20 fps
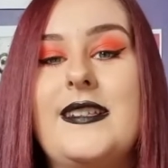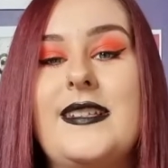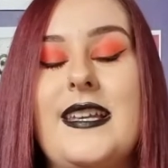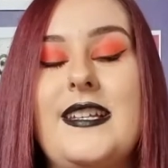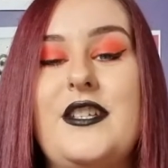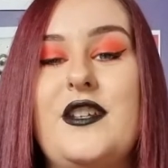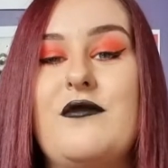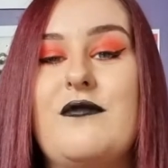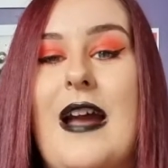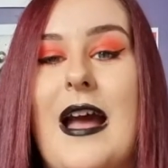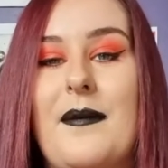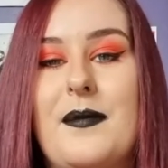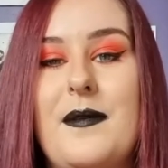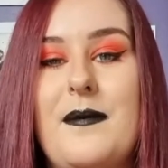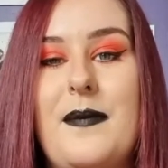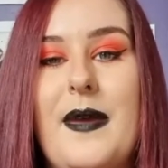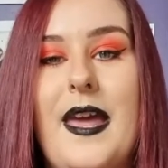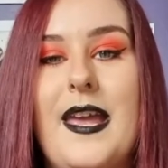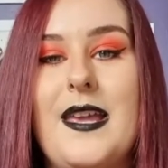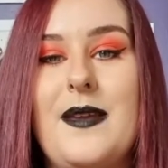They do wrapping
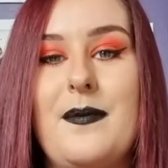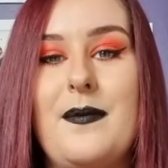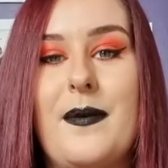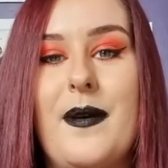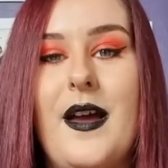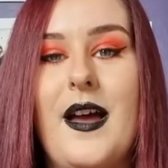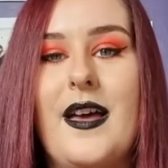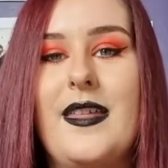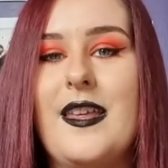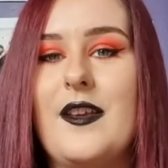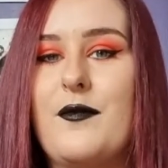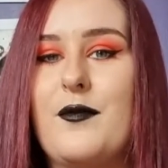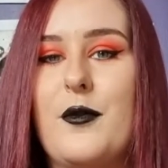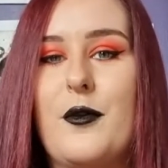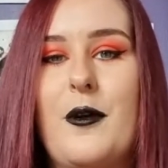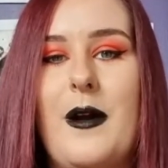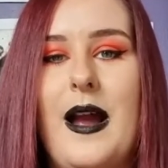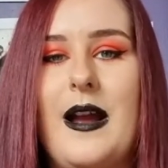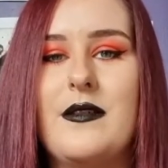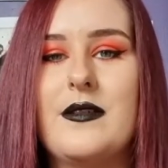paper. They've
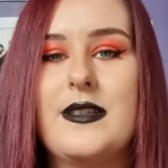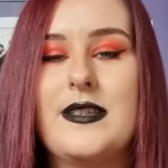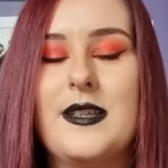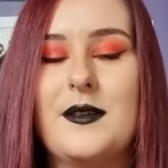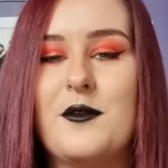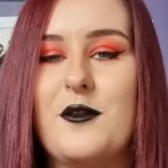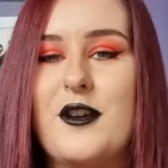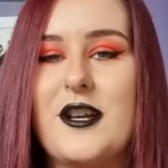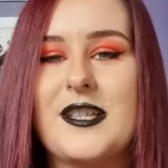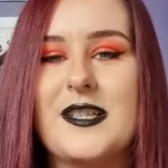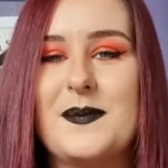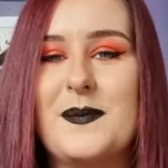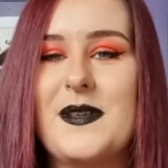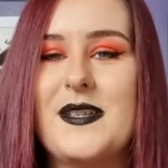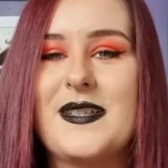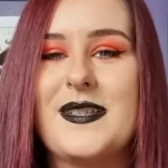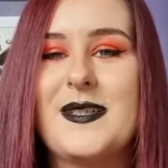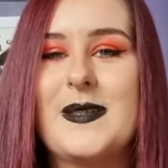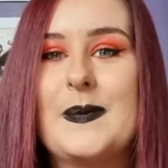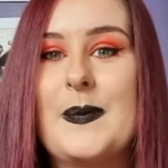brought out some
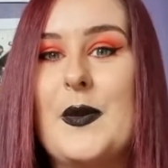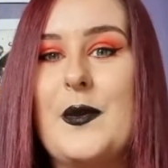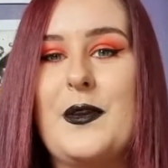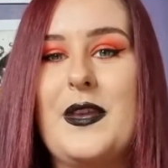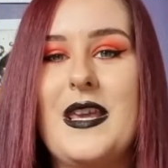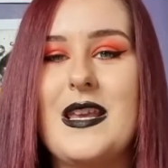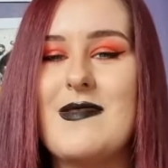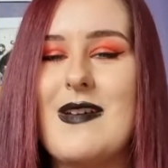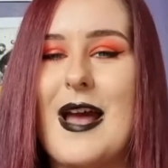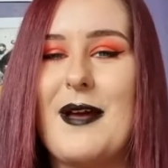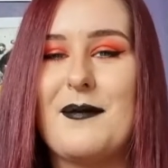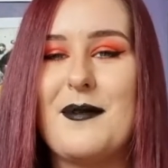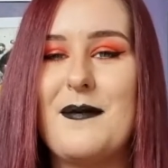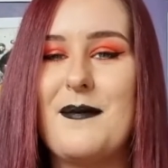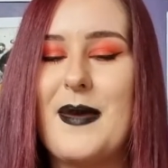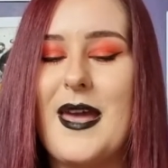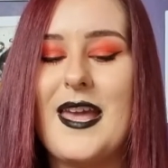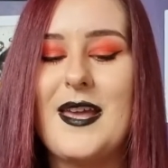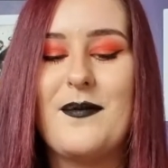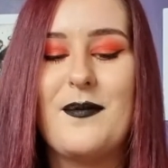Christmas spooky wrapping
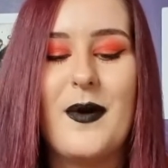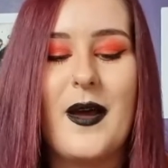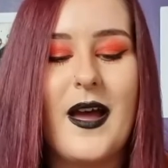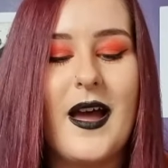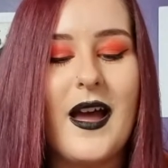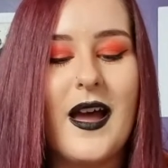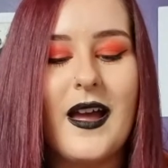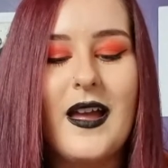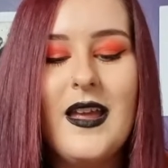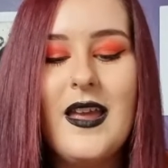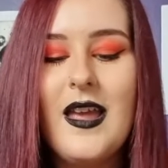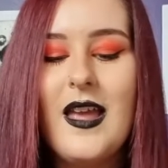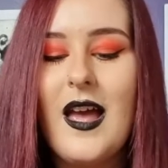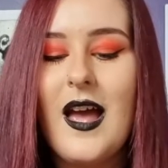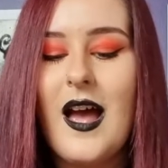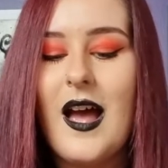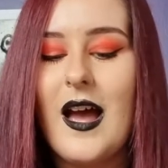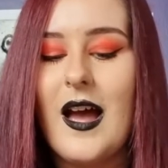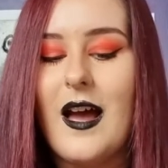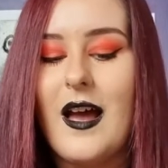paper,
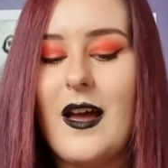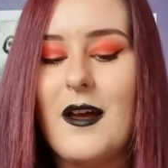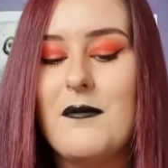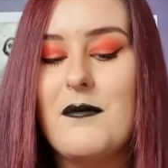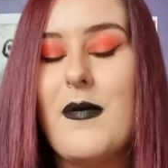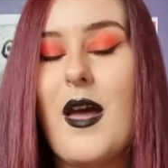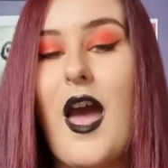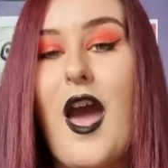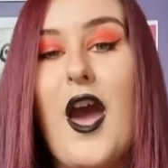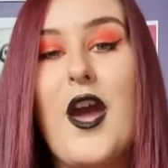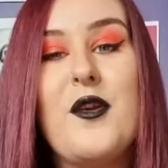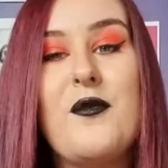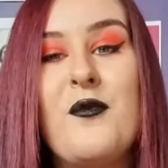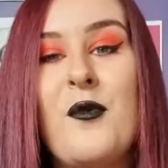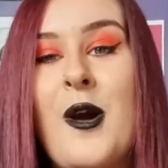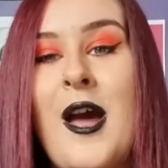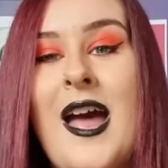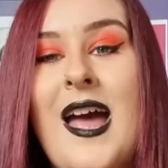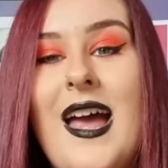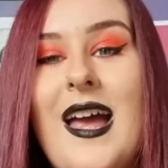
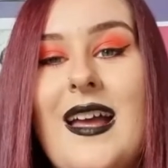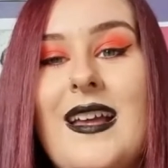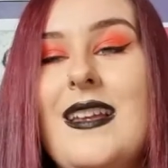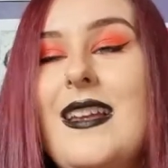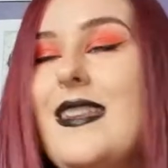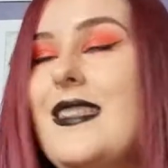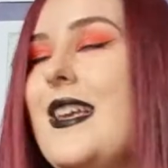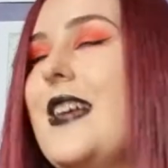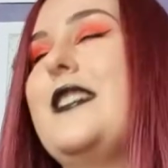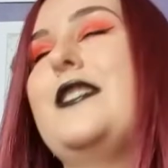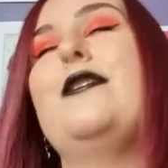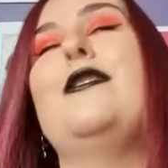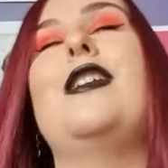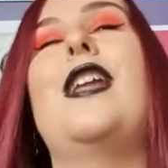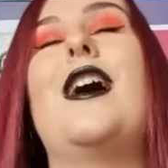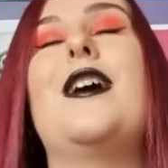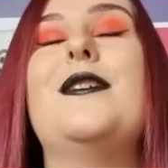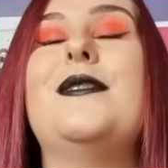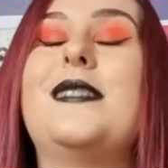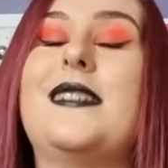homeware. They do
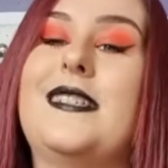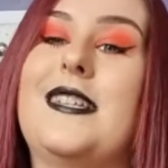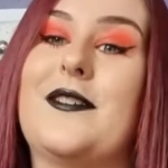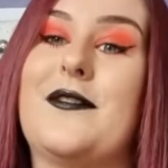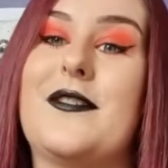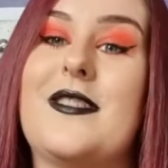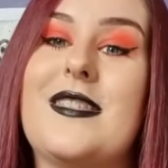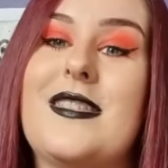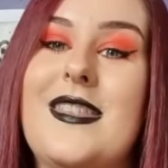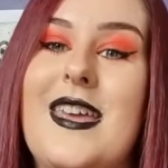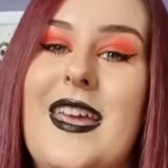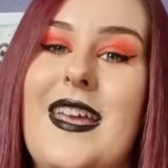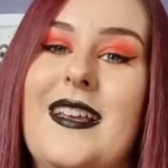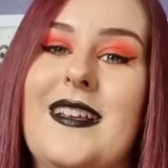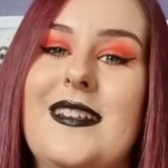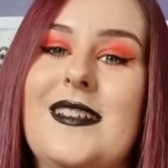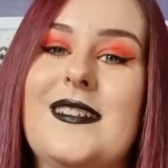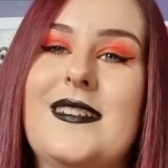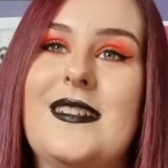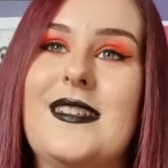loads of different
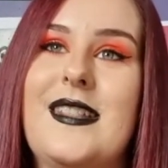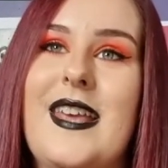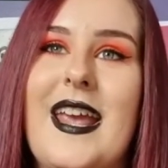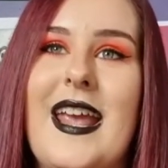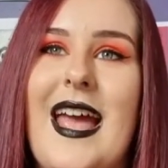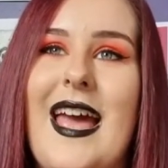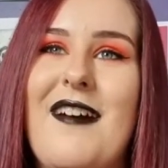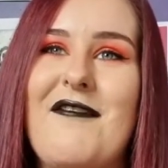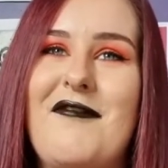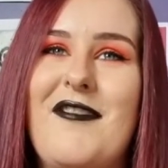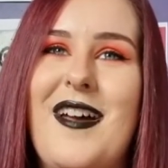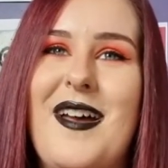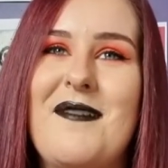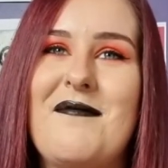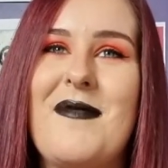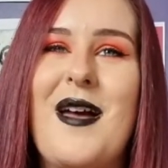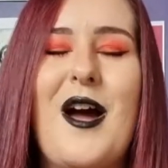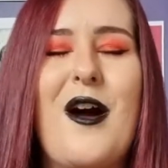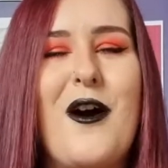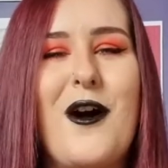things. They have
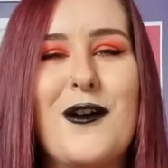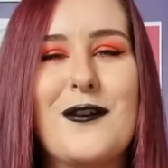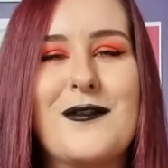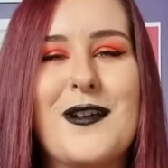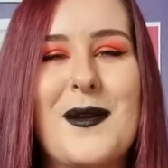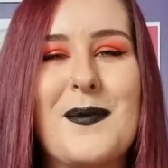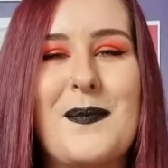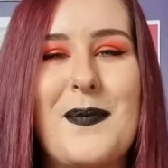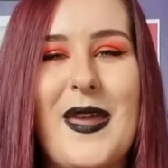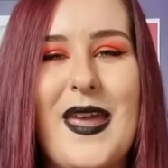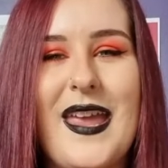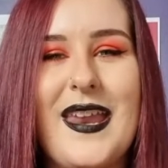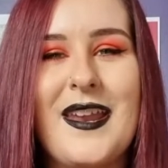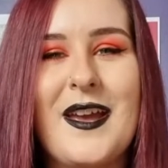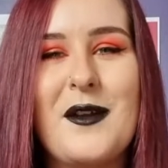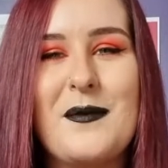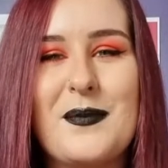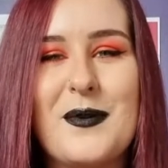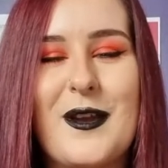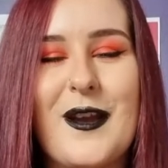a horror
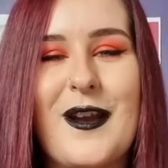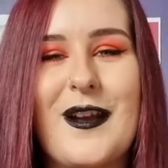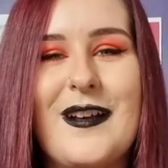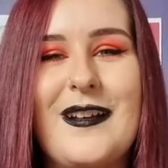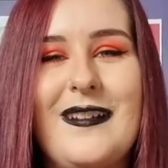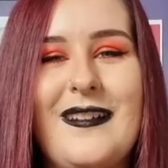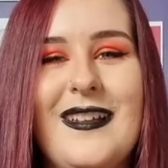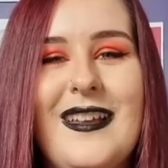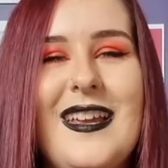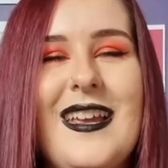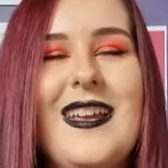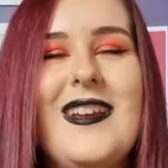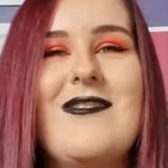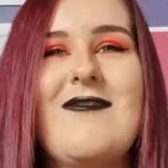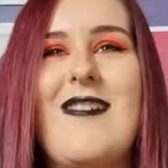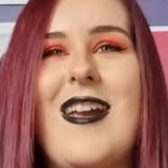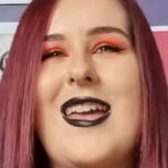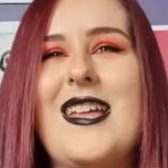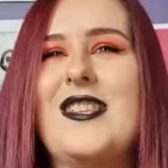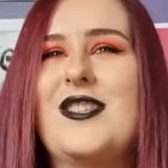pin-up girl
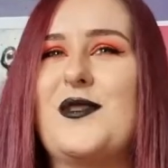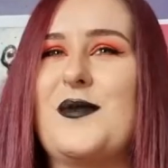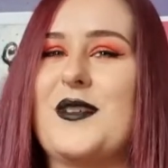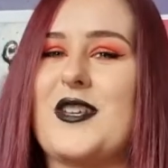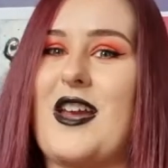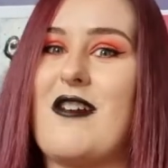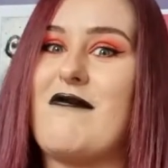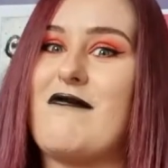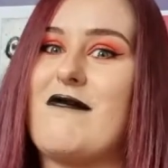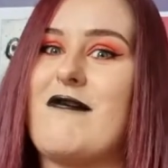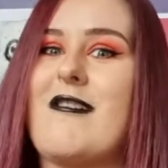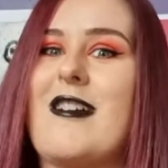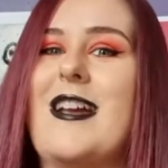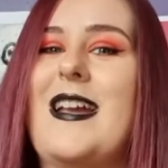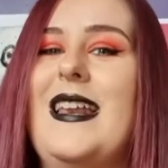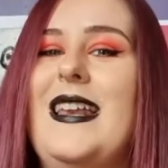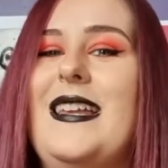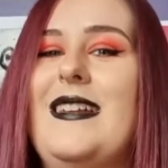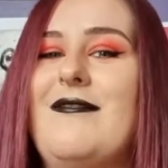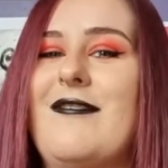range, which I
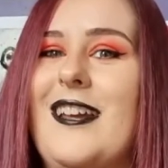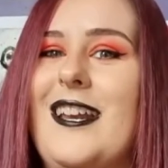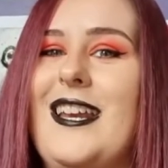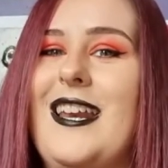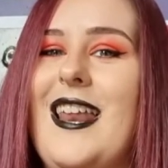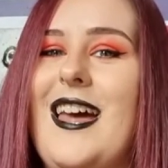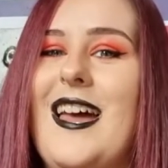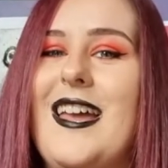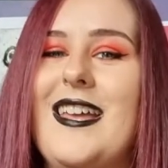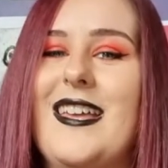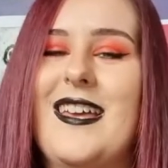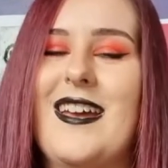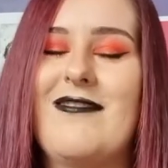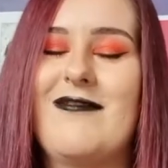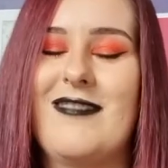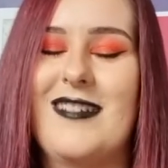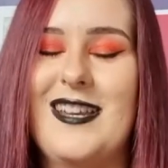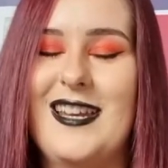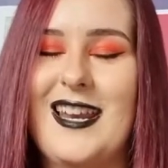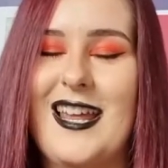really, really like. I
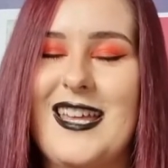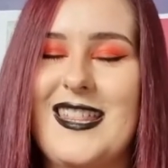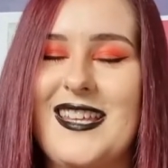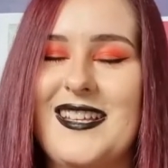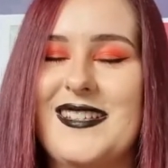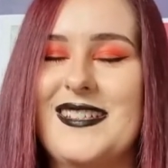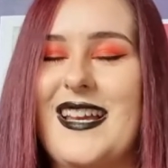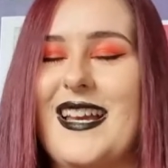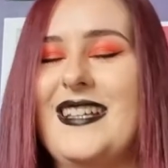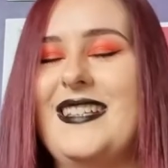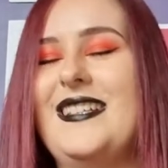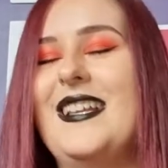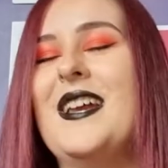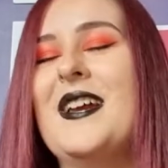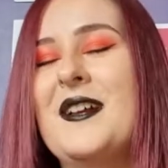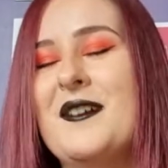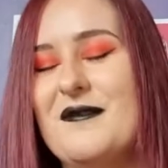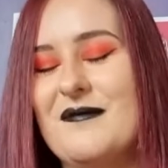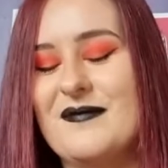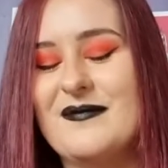really like those
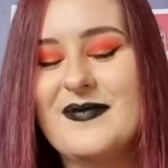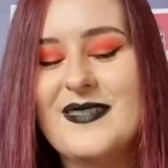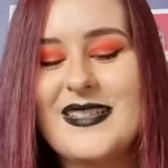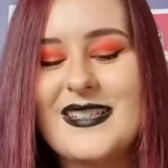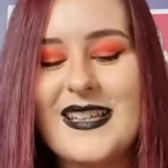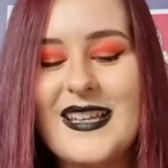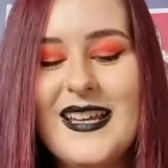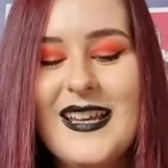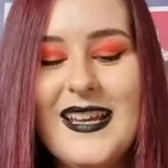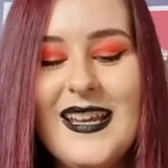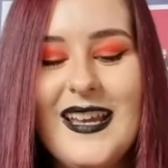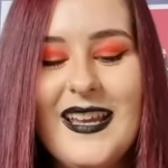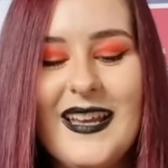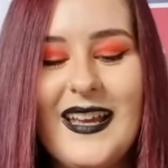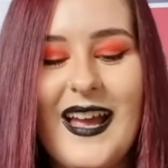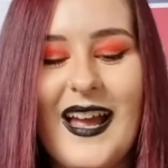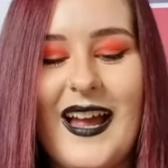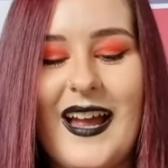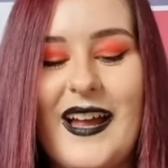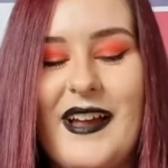
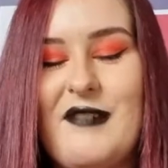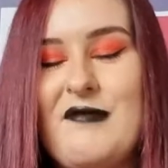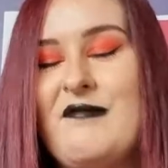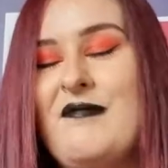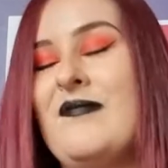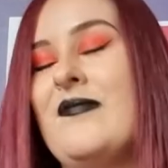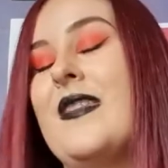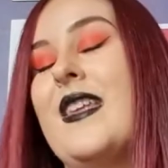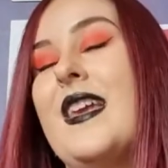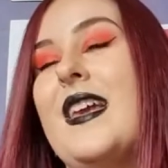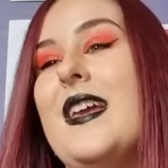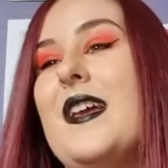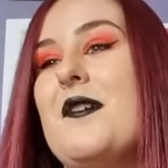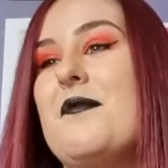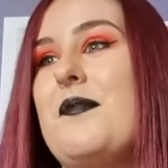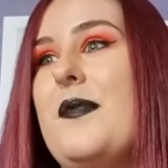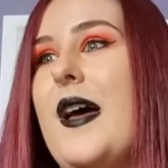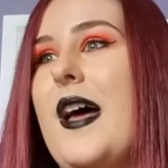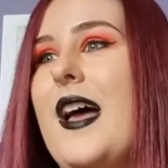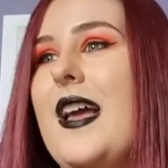items.
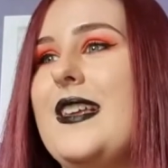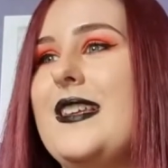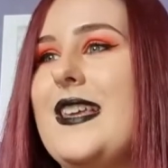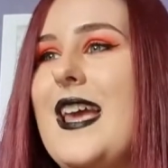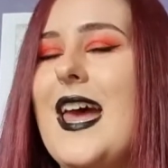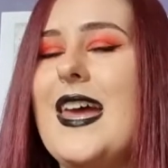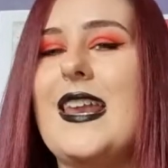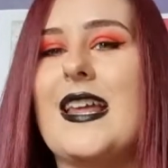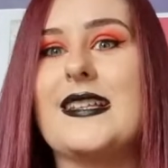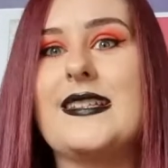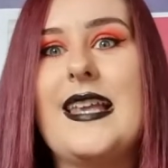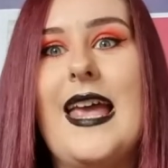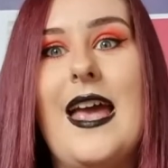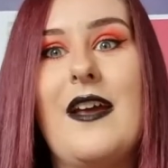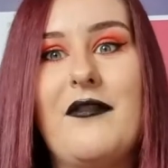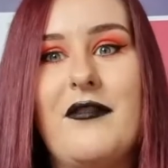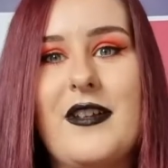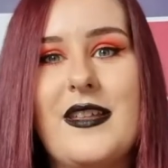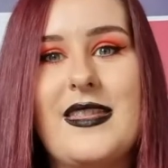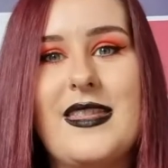But yeah, that's
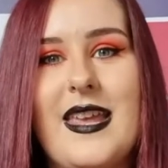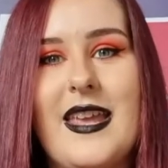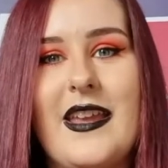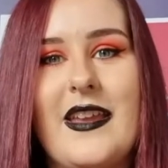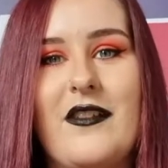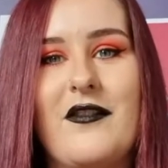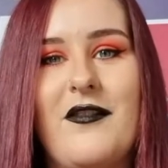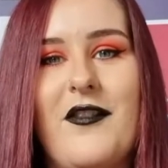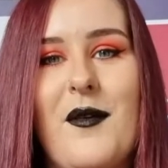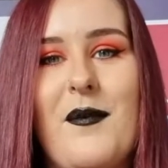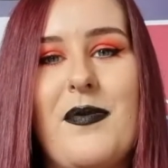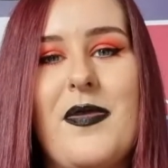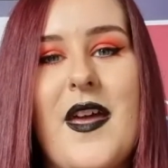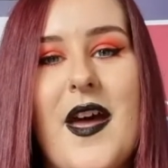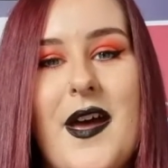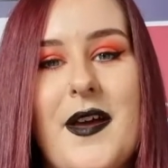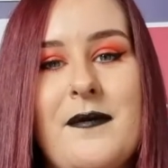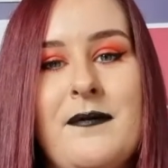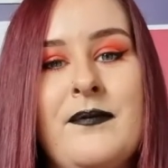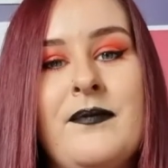everything from
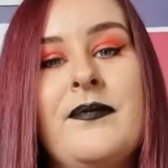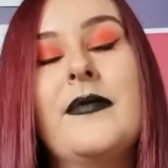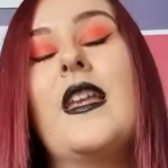them.